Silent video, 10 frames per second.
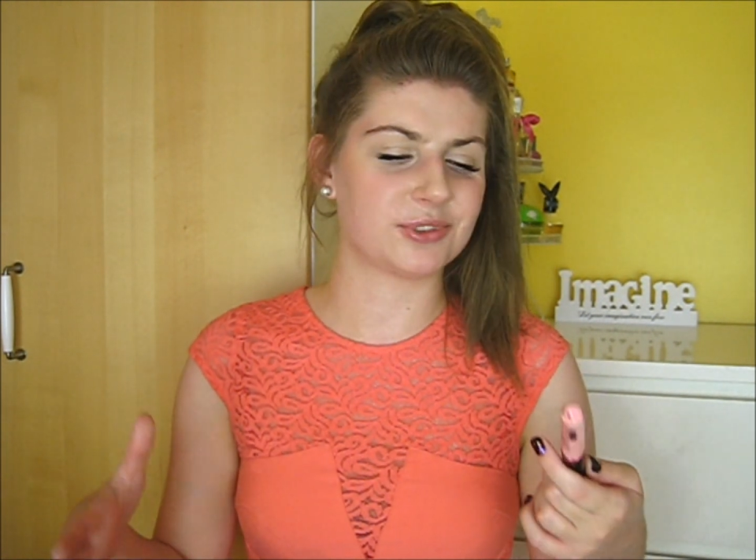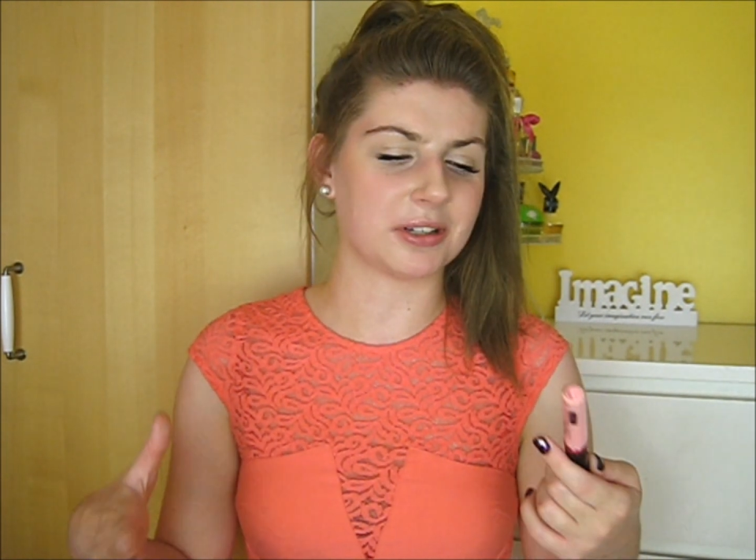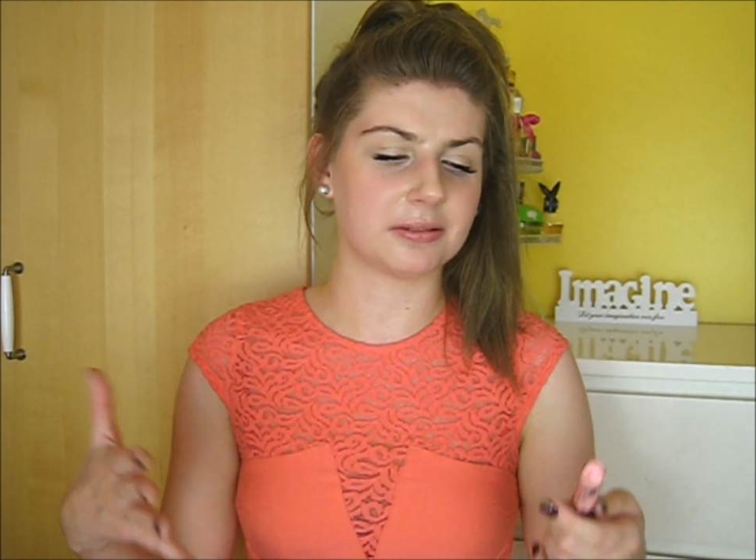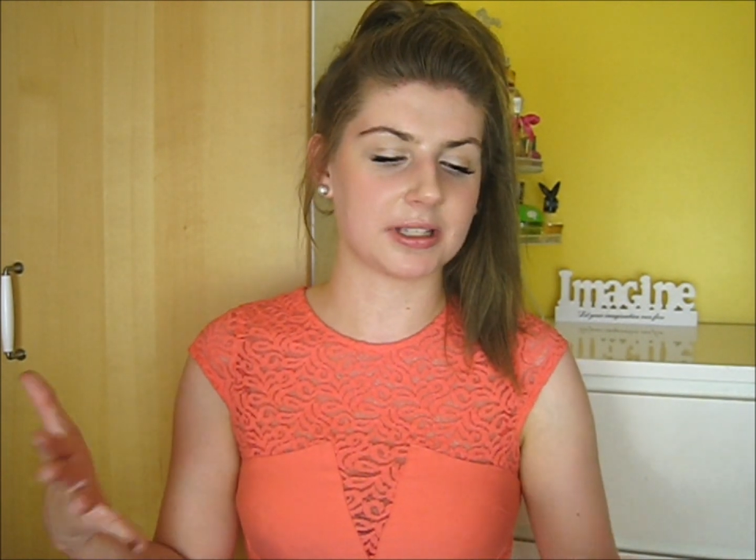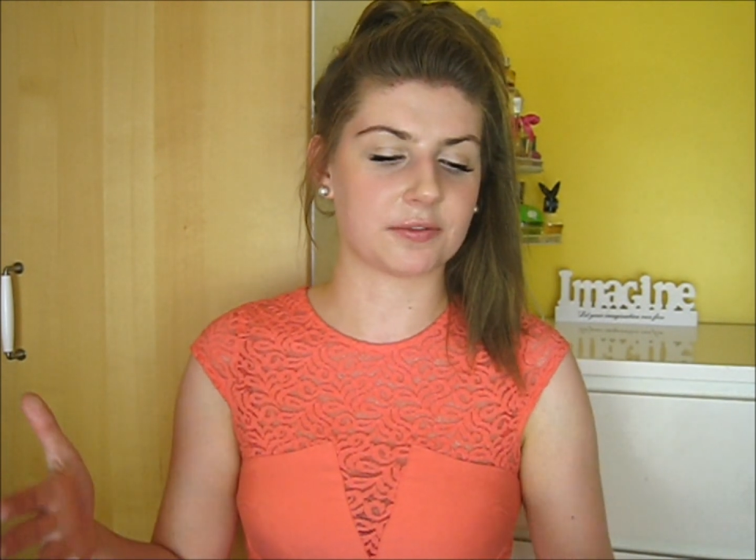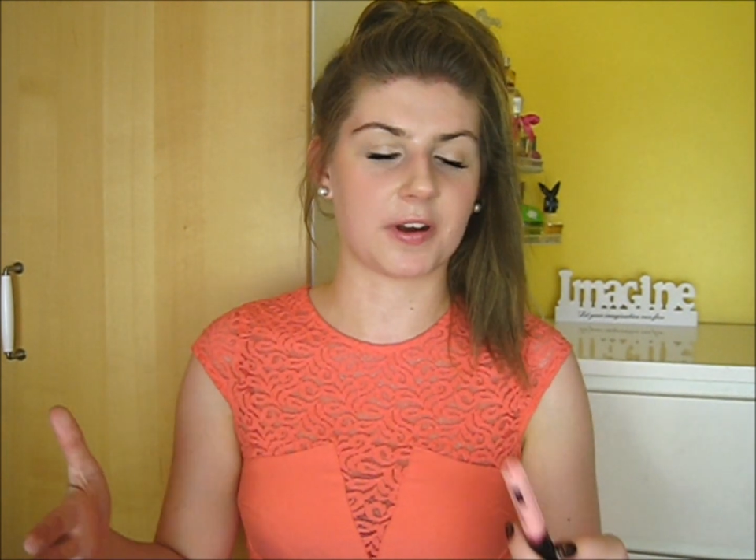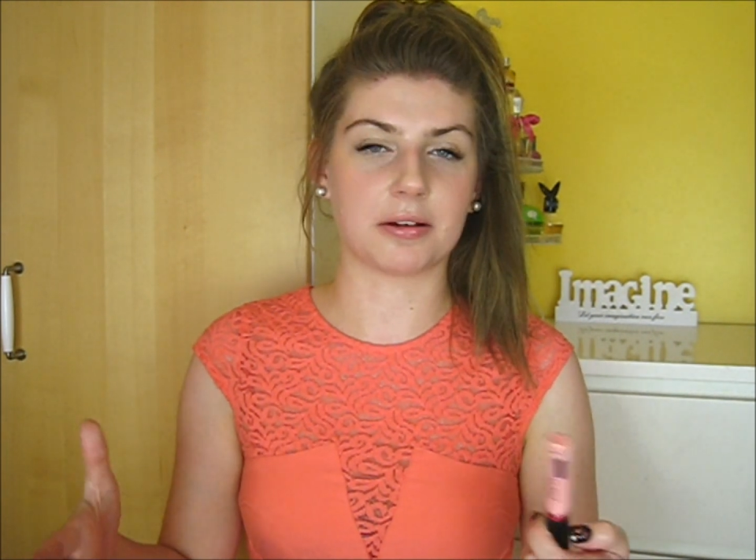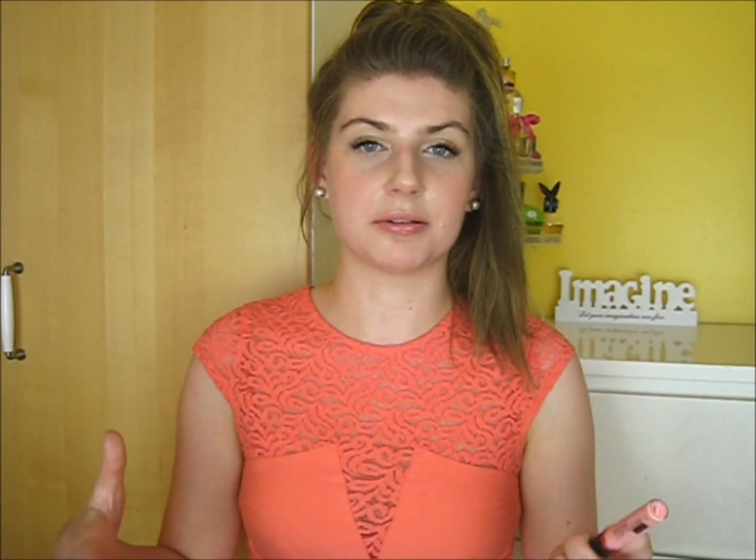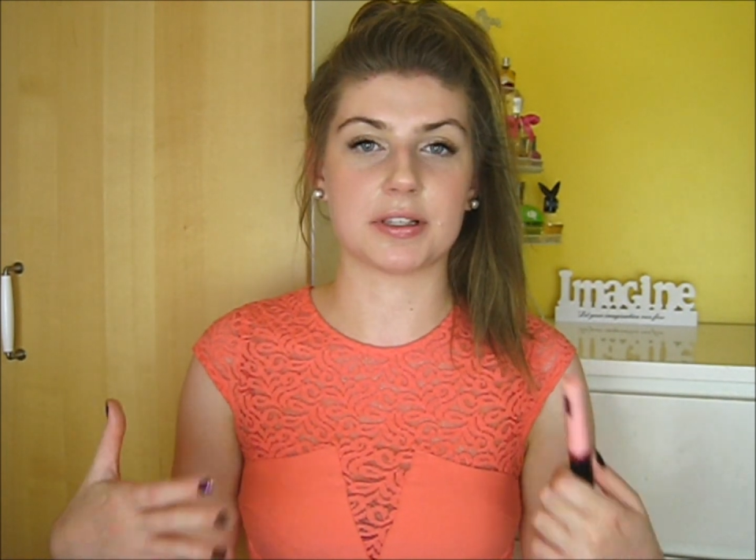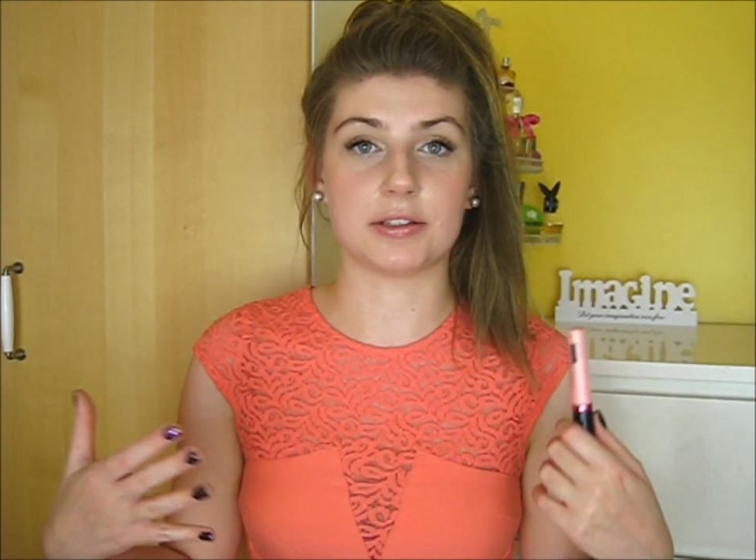generally
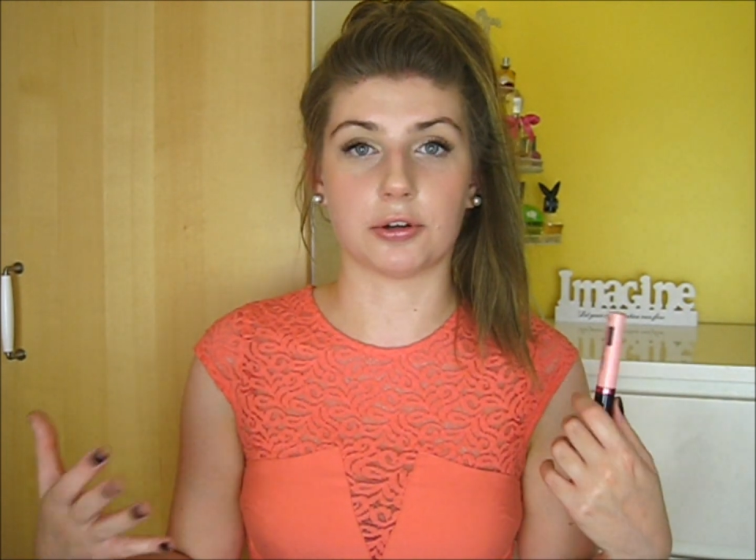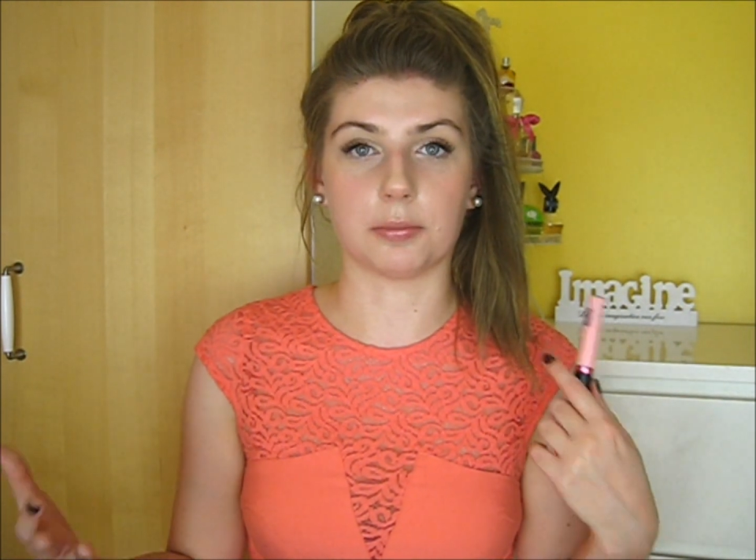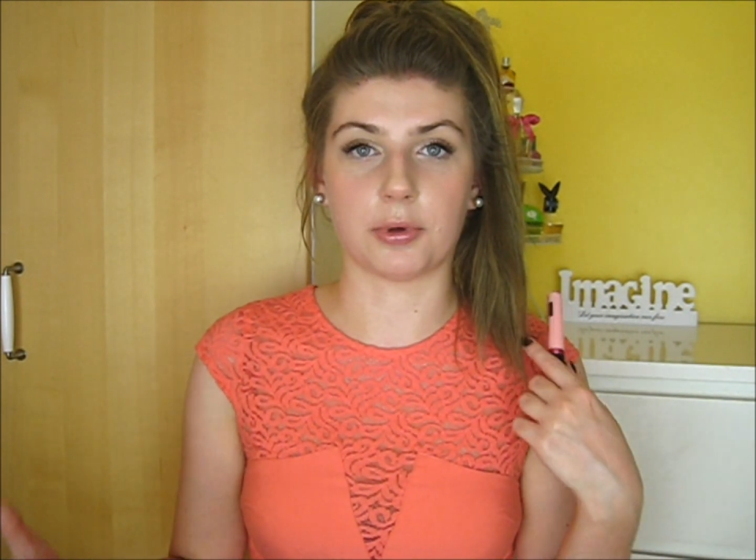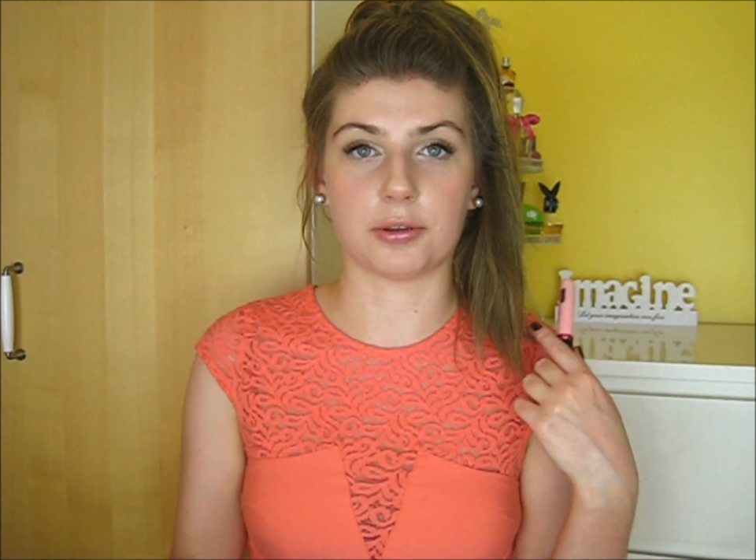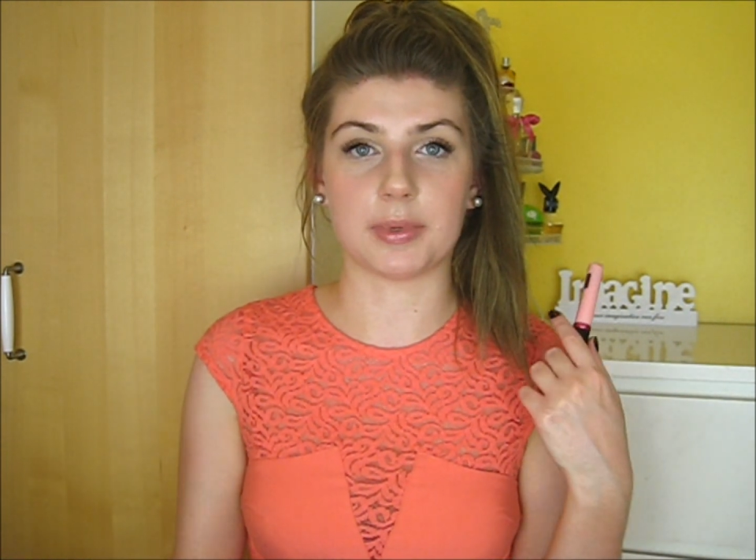fragrances don't bother